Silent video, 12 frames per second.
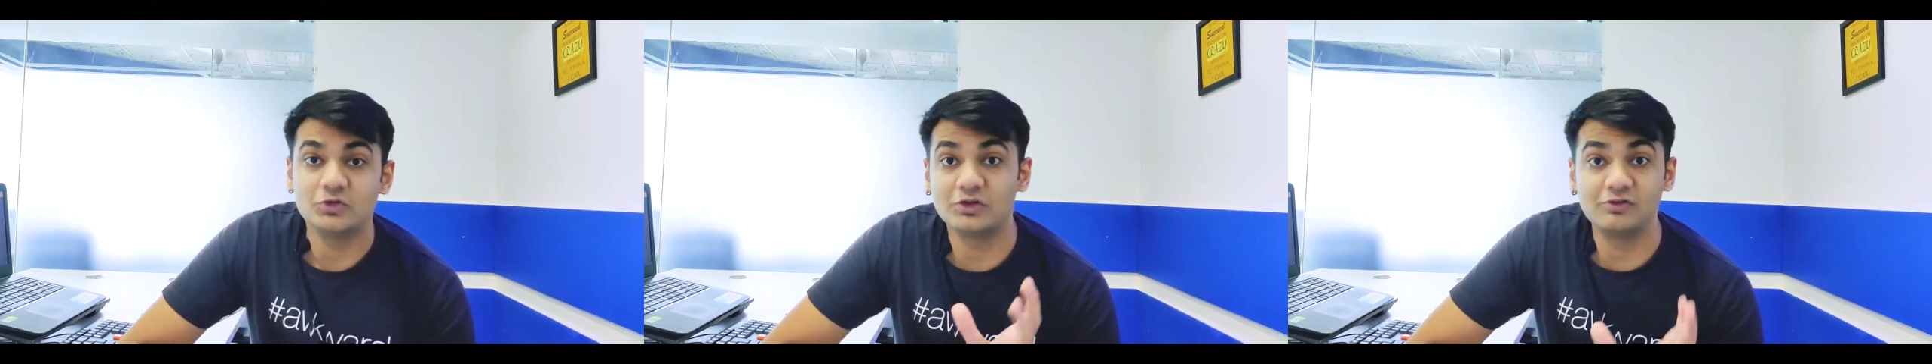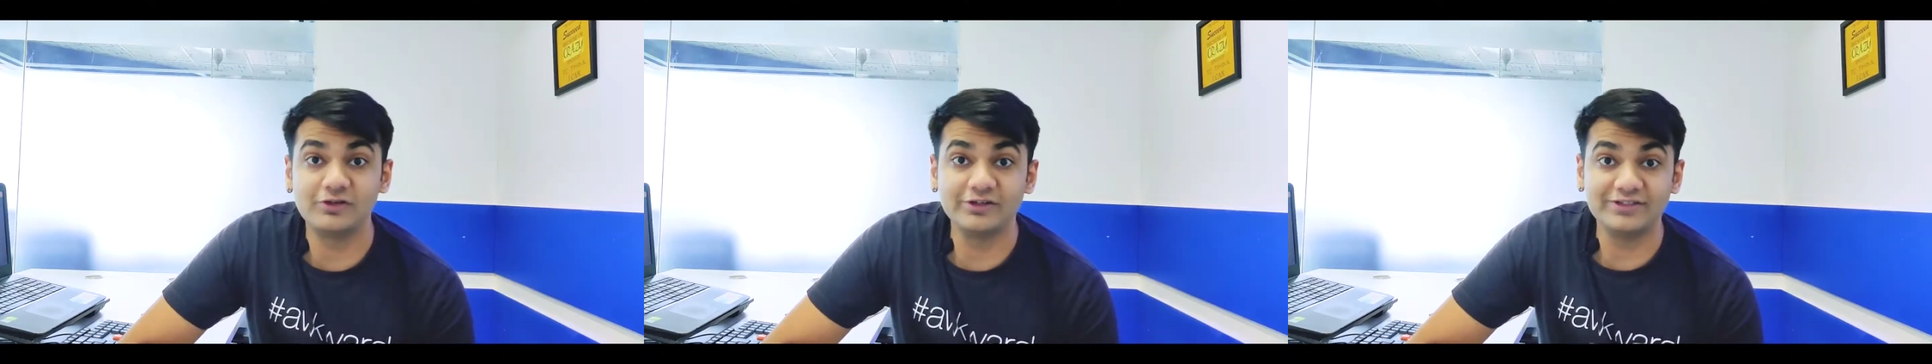
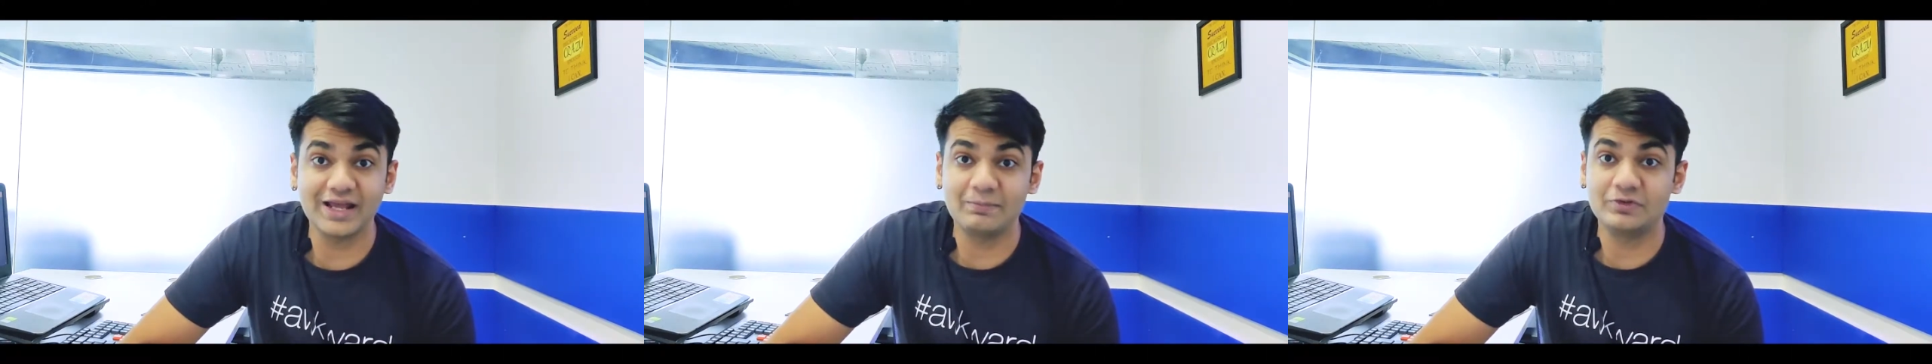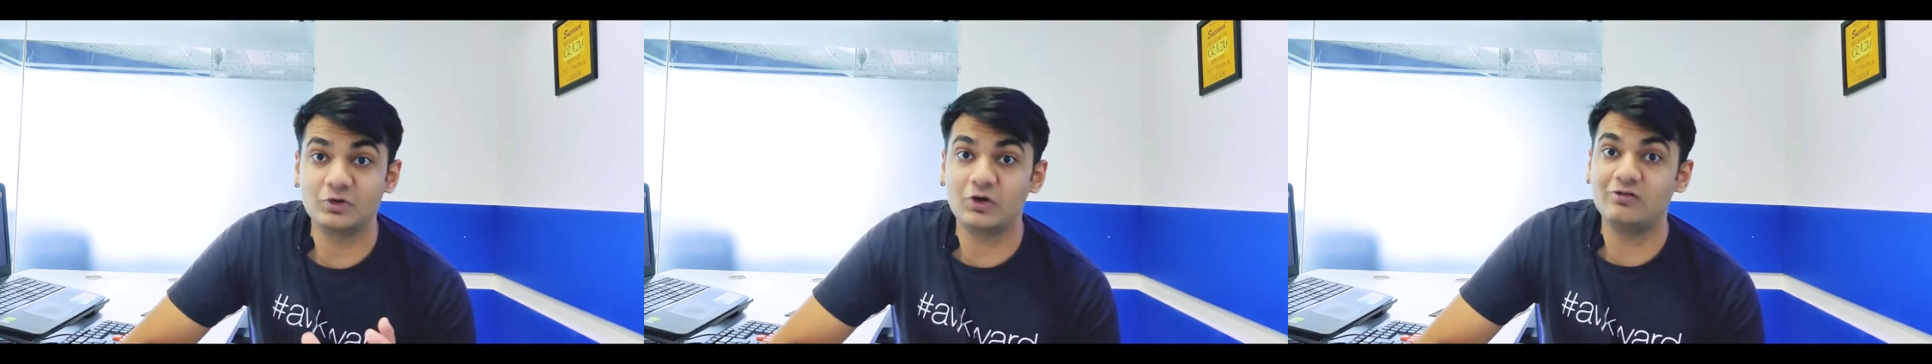So the first
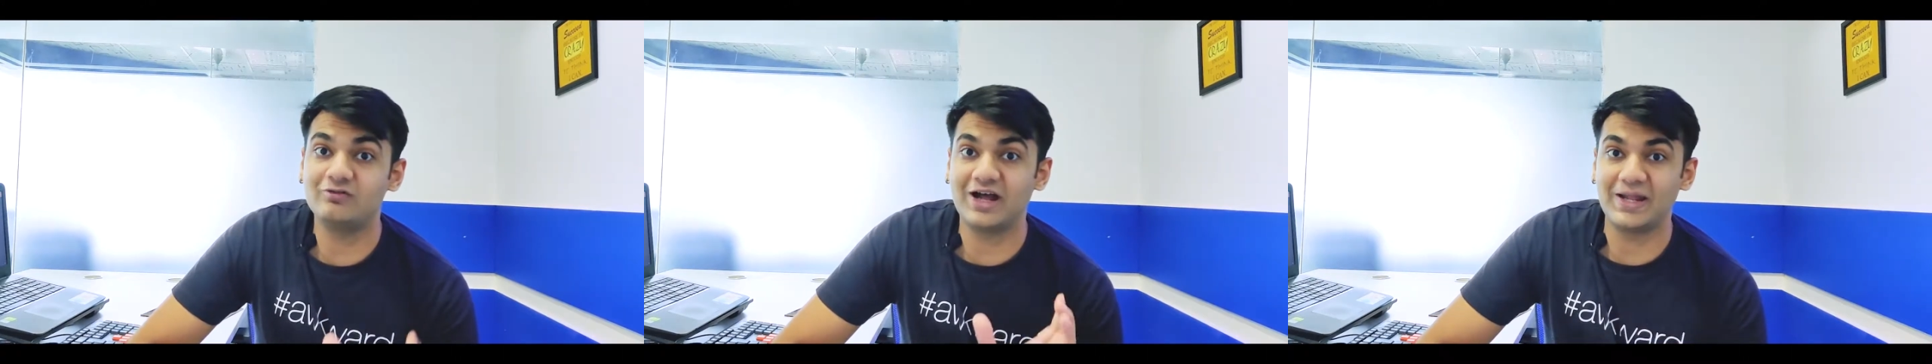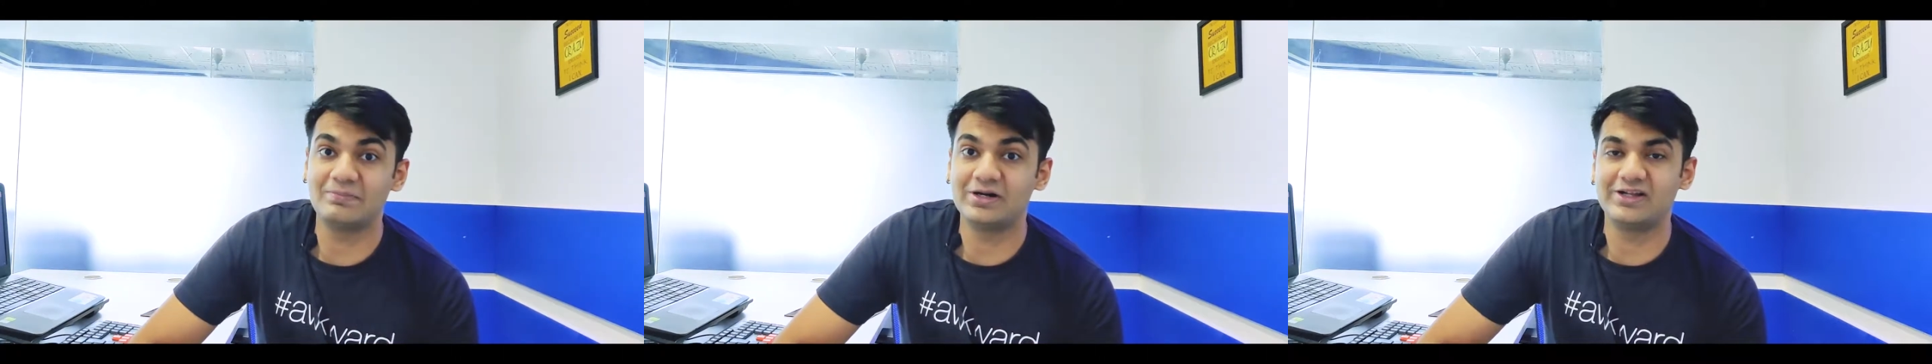app is called
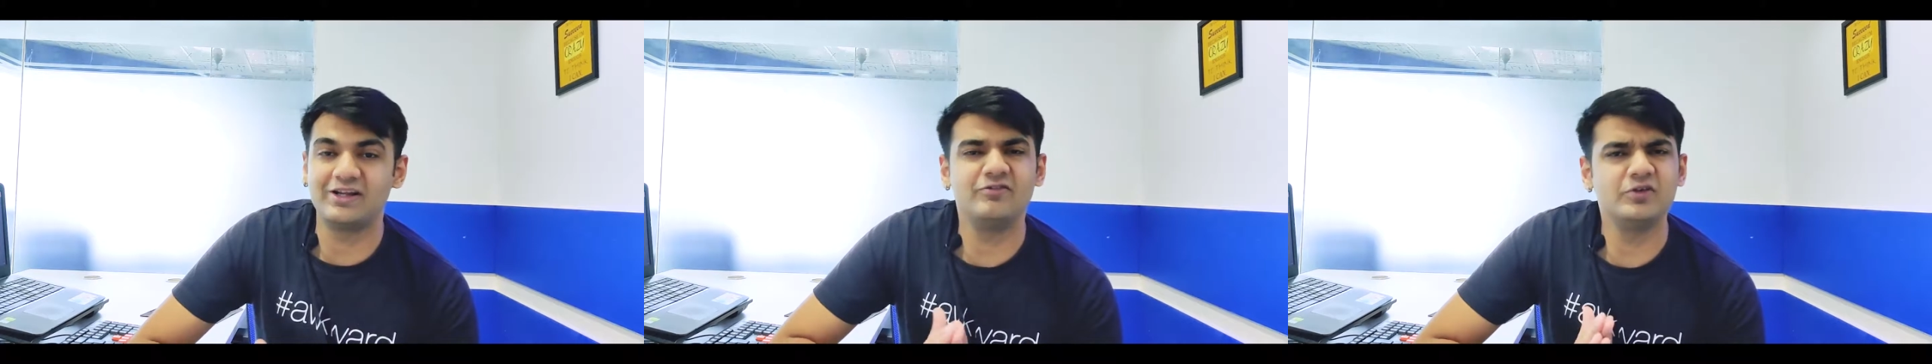Viber.